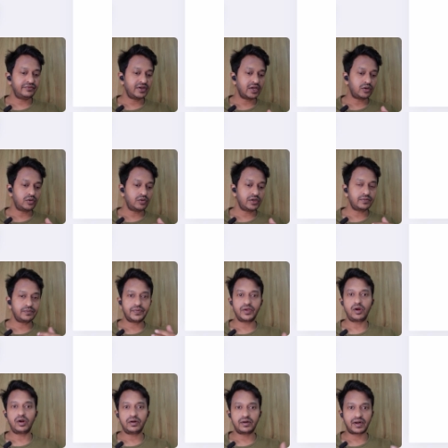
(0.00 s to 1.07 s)
we are going
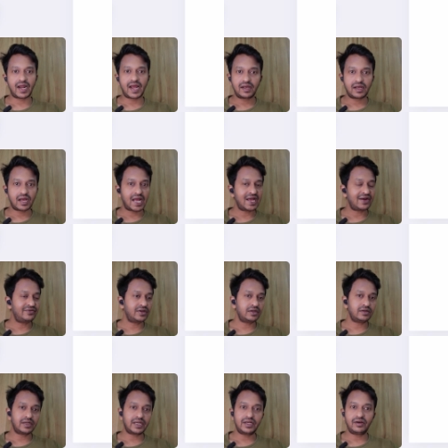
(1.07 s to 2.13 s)
beyond rag i have
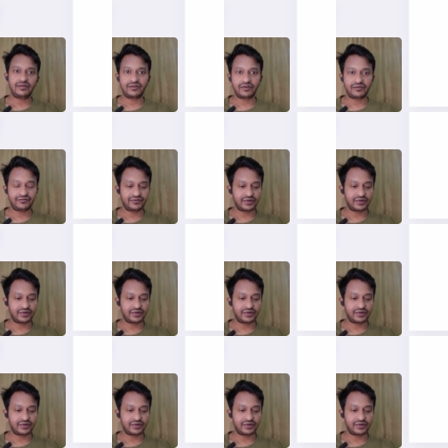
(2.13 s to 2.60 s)
done enough of